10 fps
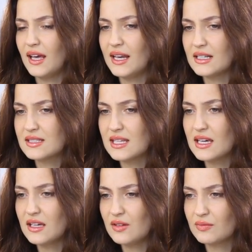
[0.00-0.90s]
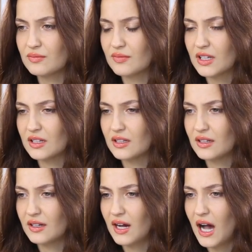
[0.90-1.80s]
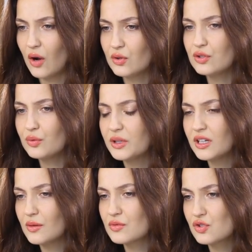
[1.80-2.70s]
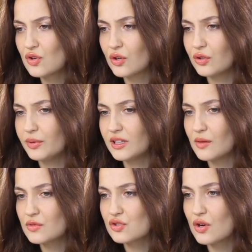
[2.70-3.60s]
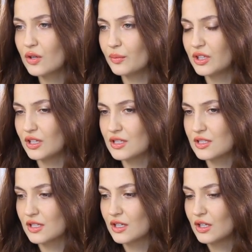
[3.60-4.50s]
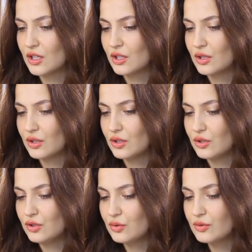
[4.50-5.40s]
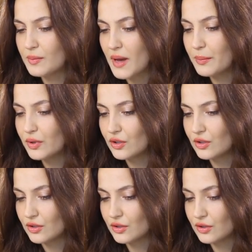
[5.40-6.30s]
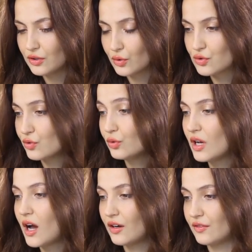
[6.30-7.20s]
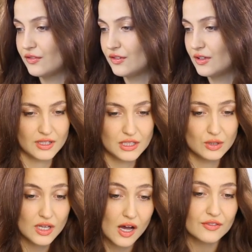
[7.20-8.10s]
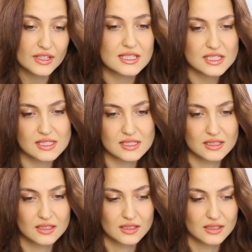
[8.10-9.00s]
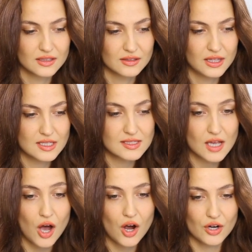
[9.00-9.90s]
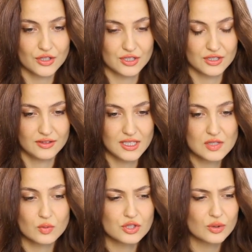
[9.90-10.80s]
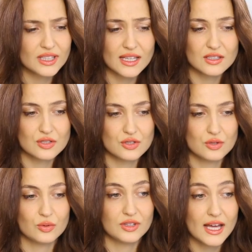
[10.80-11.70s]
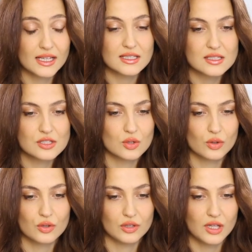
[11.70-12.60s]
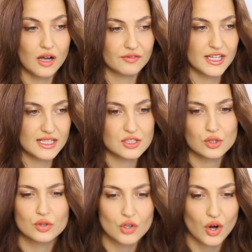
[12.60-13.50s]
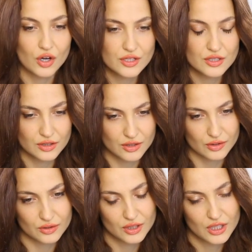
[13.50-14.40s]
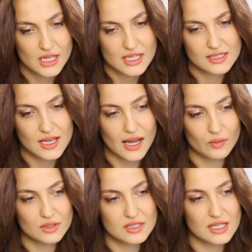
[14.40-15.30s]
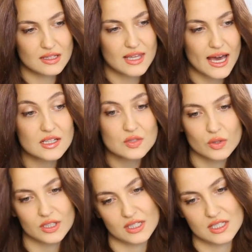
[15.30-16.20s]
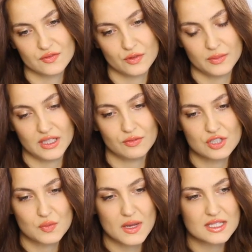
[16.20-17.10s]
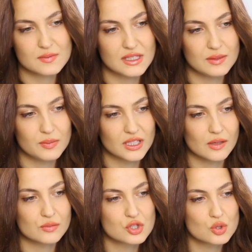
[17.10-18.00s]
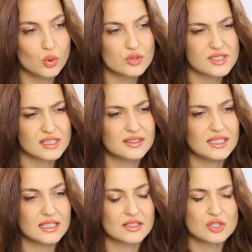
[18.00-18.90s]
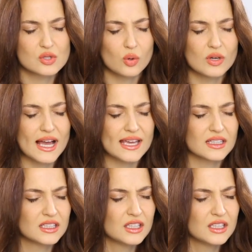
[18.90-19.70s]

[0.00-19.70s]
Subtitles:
And I'd say, how do you become strong? You become strong because you remember your true love, and your love is this art, this what you are getting to do. That is your love, that is your God, So I would say that is what it is for me, which makes me become so ziddy and so like,